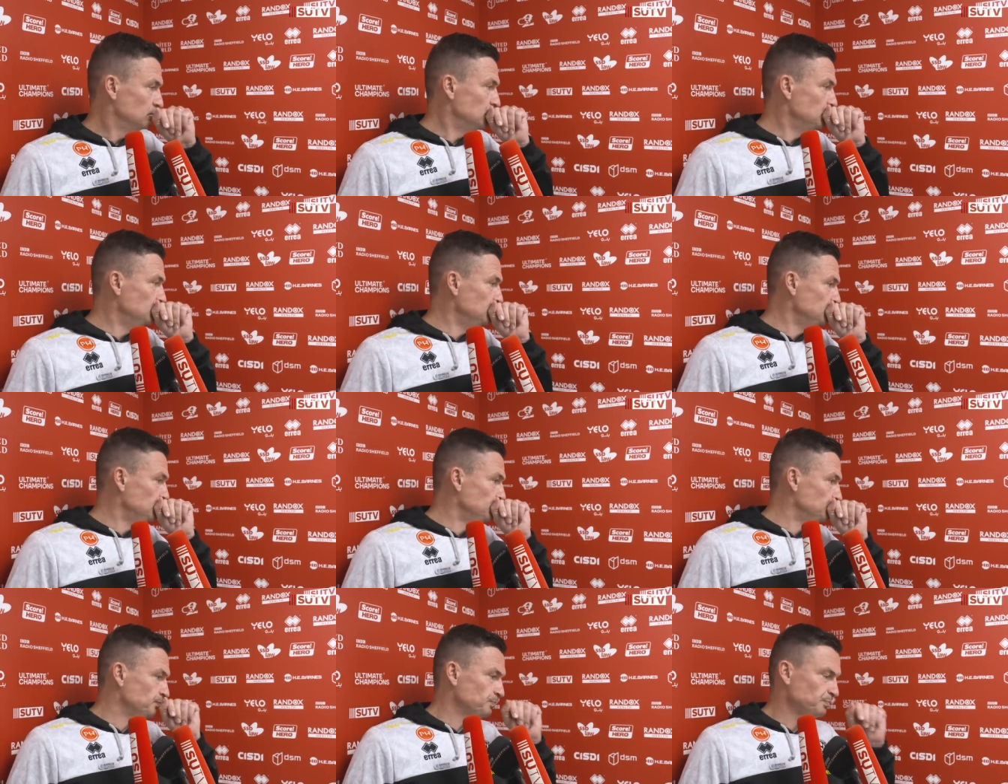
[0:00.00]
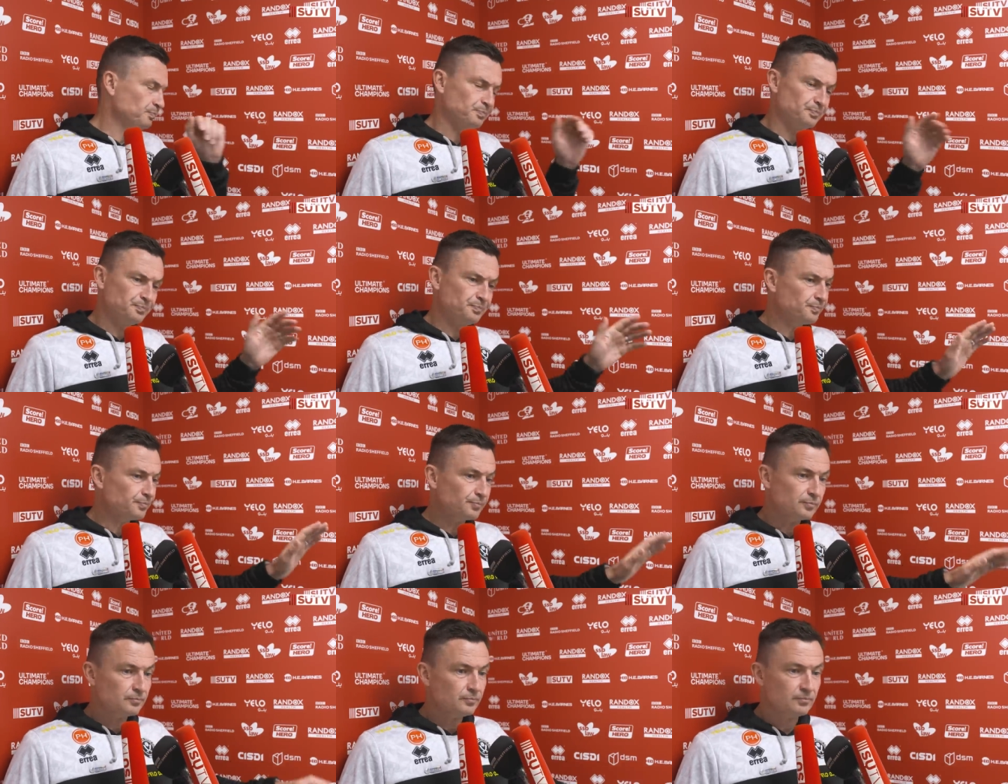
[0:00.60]

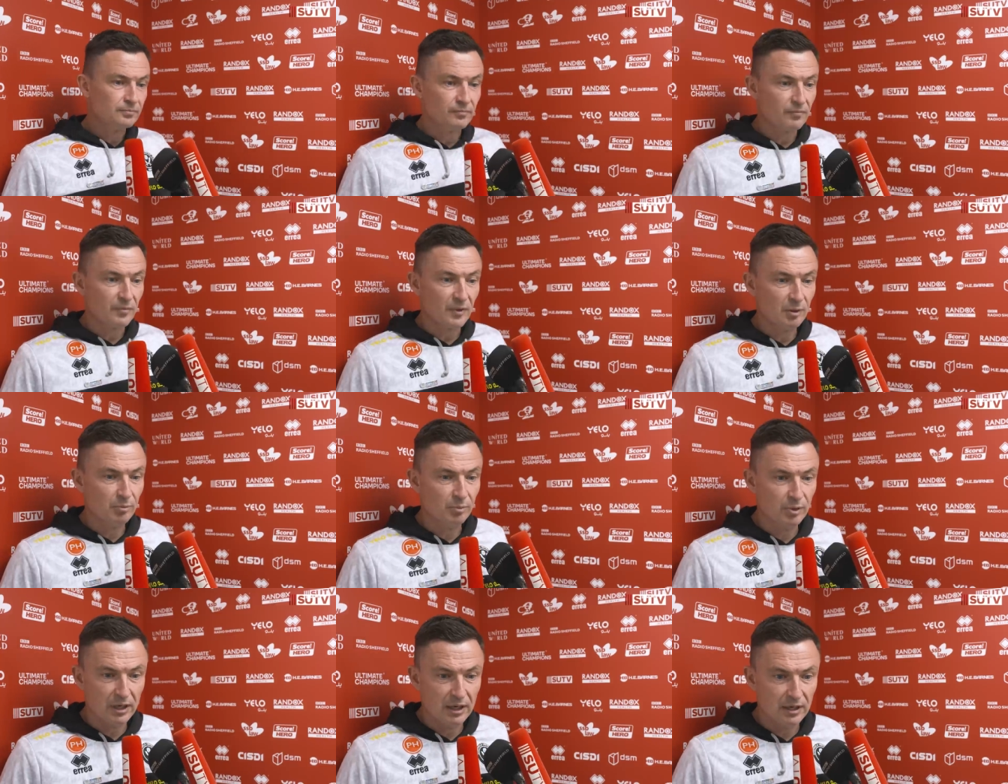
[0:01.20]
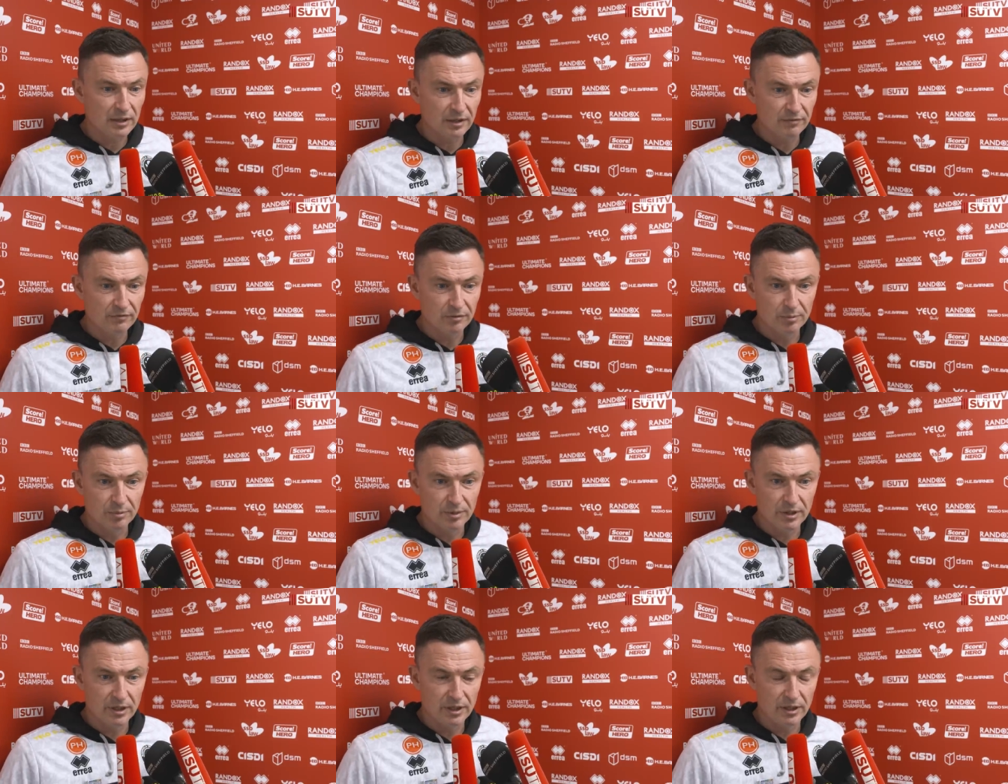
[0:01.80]
But I'll never
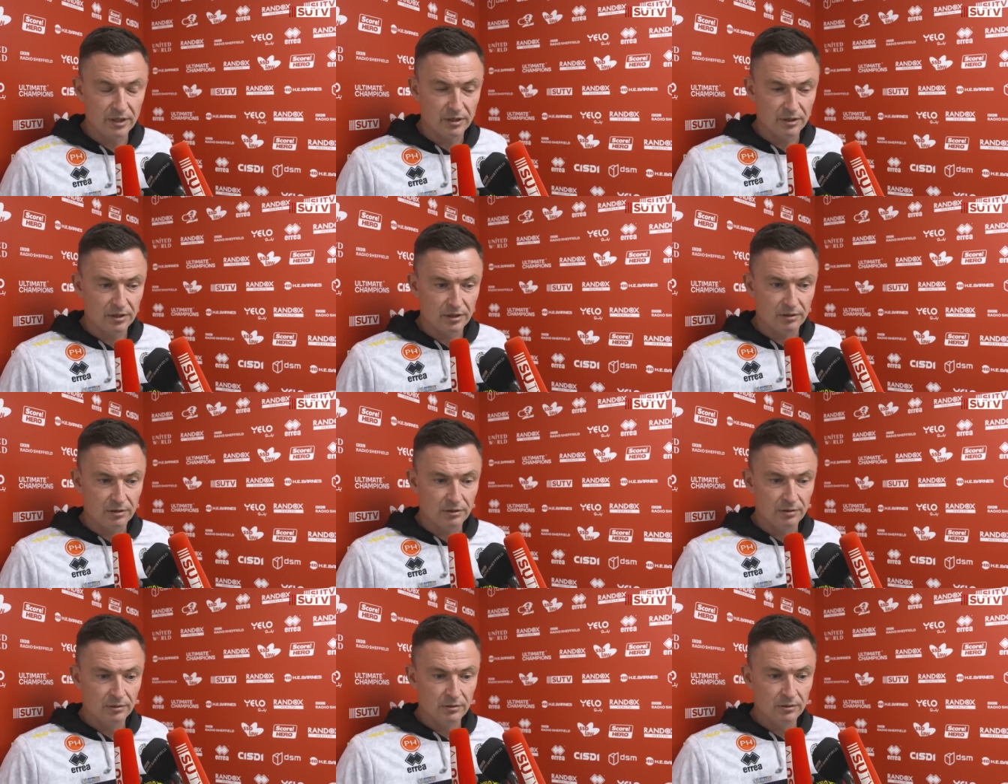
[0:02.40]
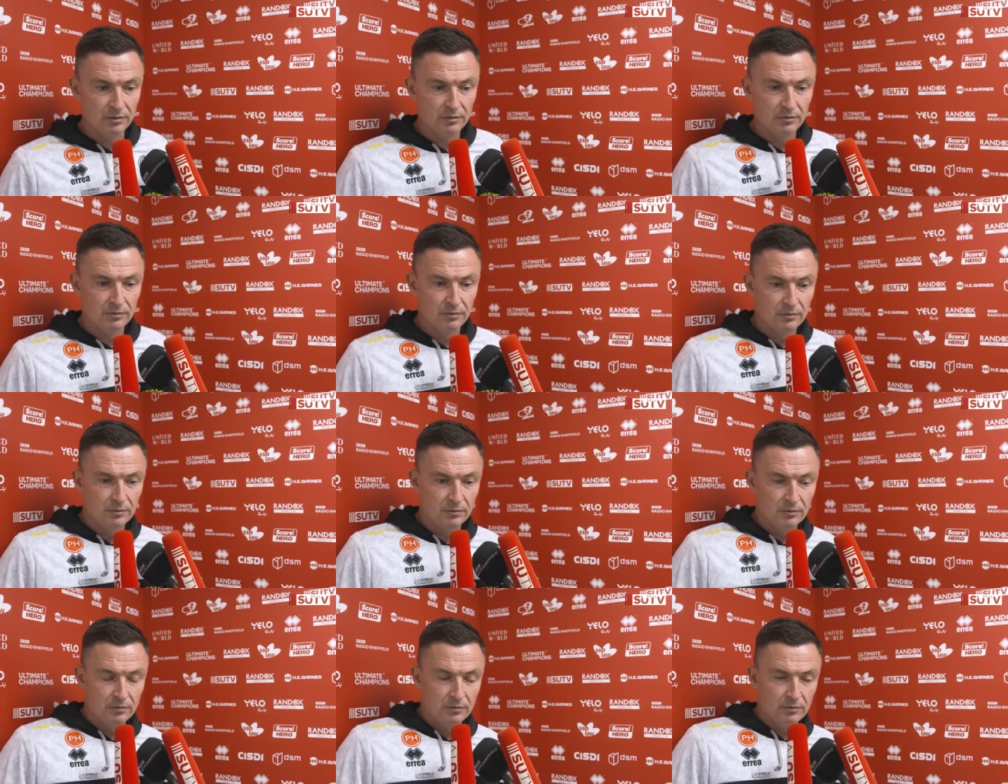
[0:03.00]
be,
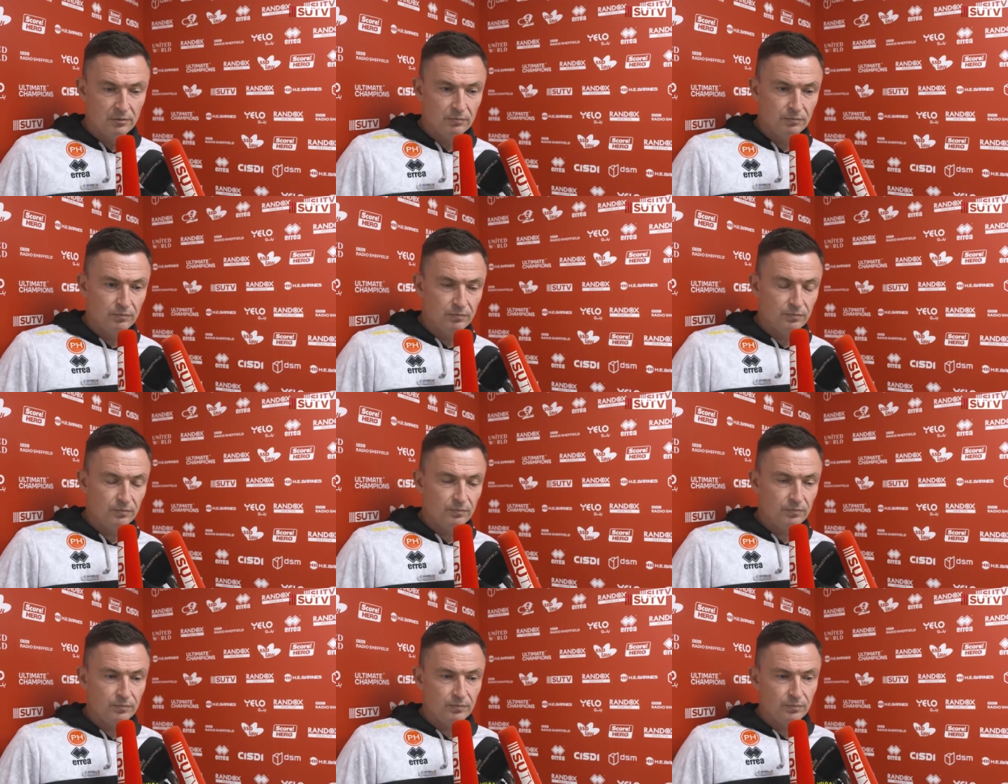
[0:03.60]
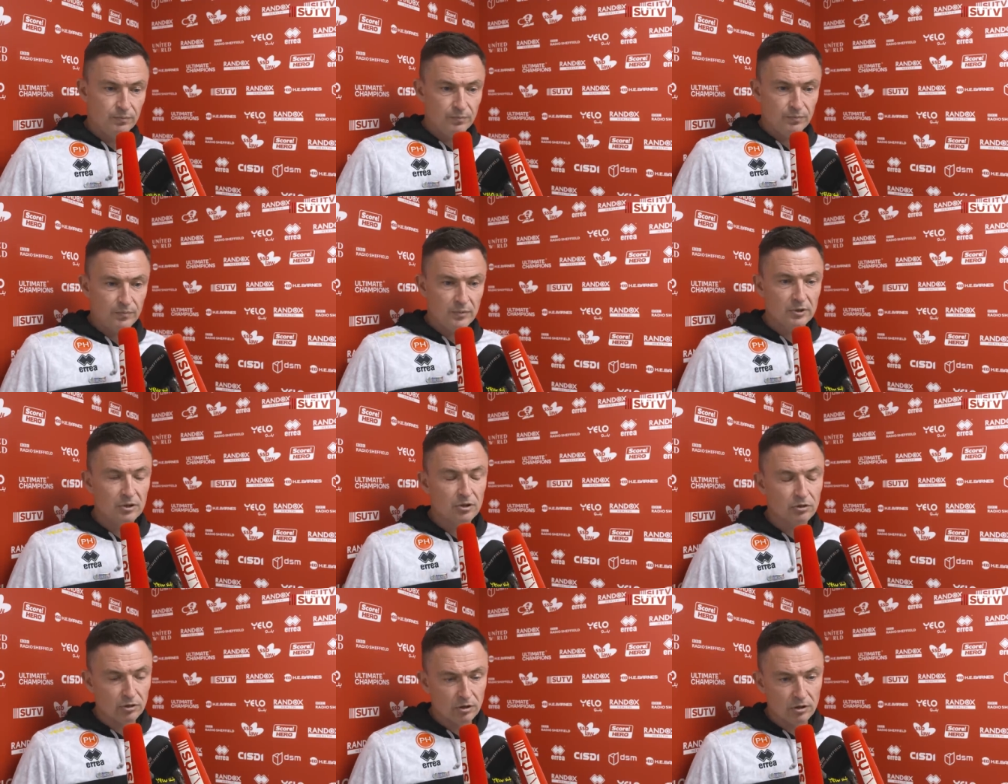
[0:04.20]

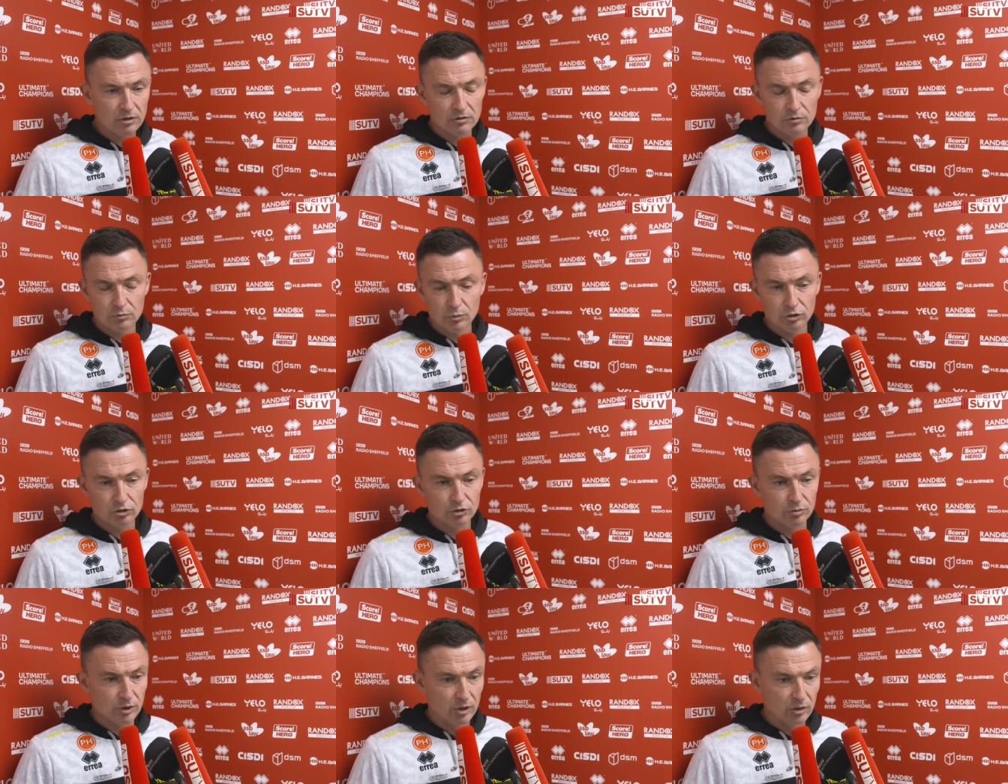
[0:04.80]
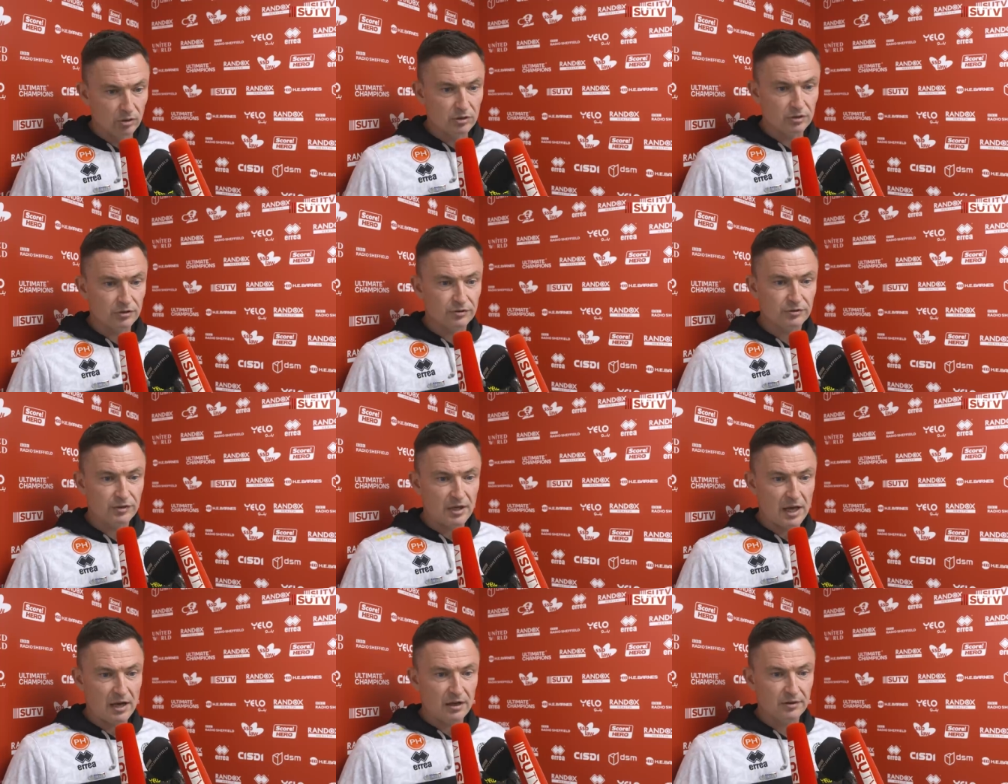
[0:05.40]
as much as we look at
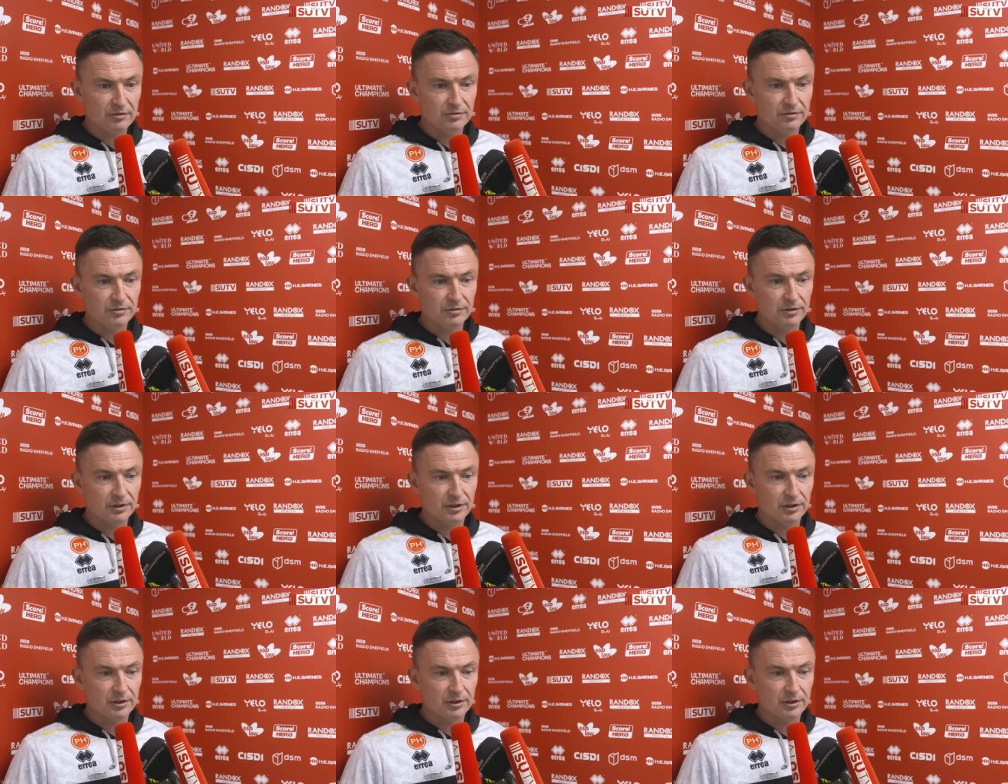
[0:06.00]
stats